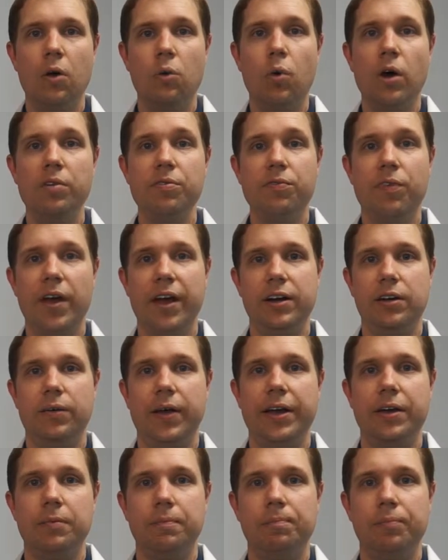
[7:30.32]
One
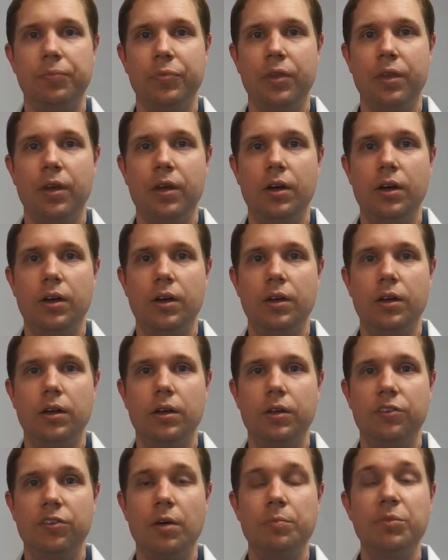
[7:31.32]
final item.
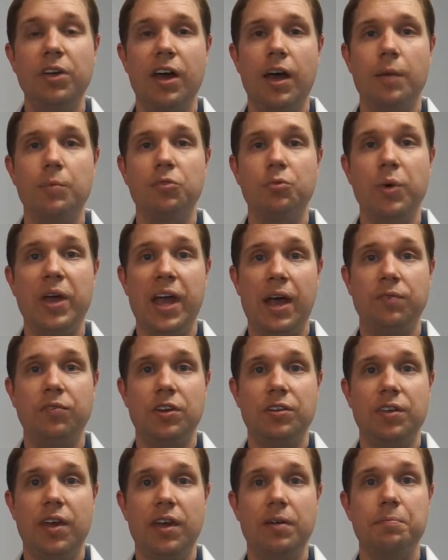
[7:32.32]
Sometimes we have
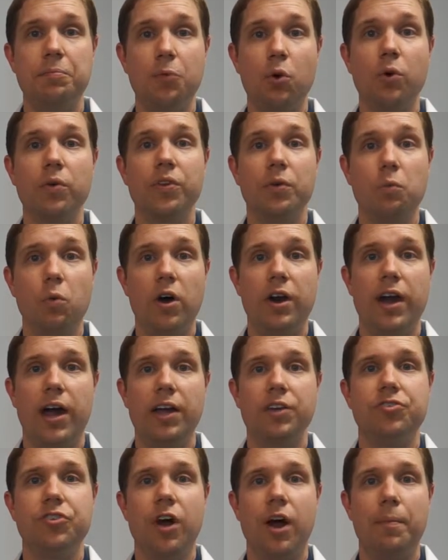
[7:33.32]
to take more than one
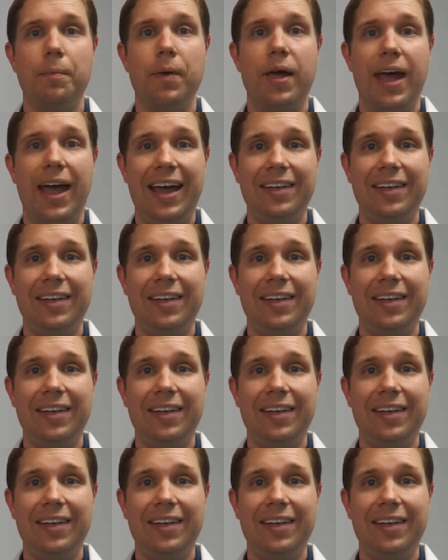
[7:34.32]
eye drop